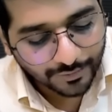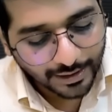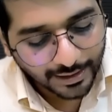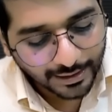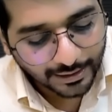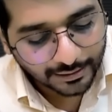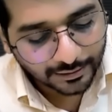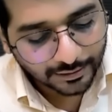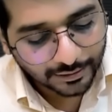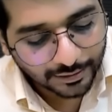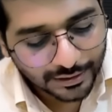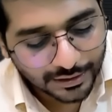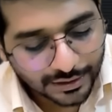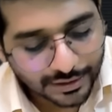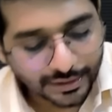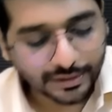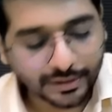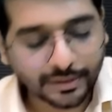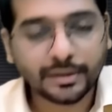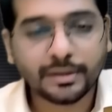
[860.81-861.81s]

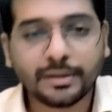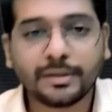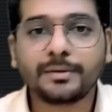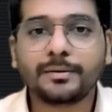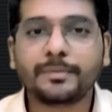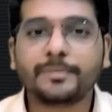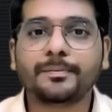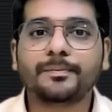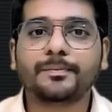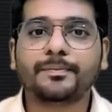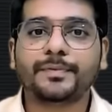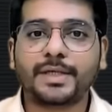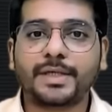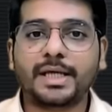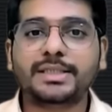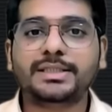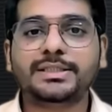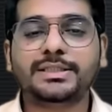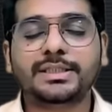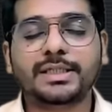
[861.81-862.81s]
directors,
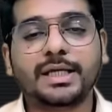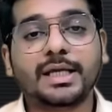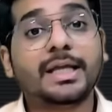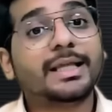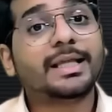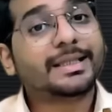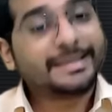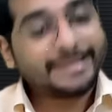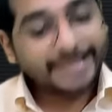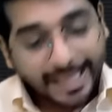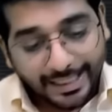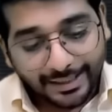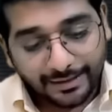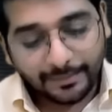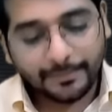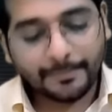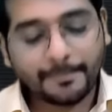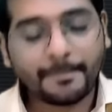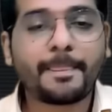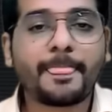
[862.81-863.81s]
yes,
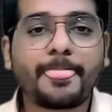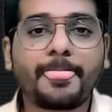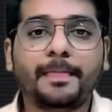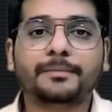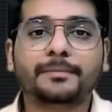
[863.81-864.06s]
then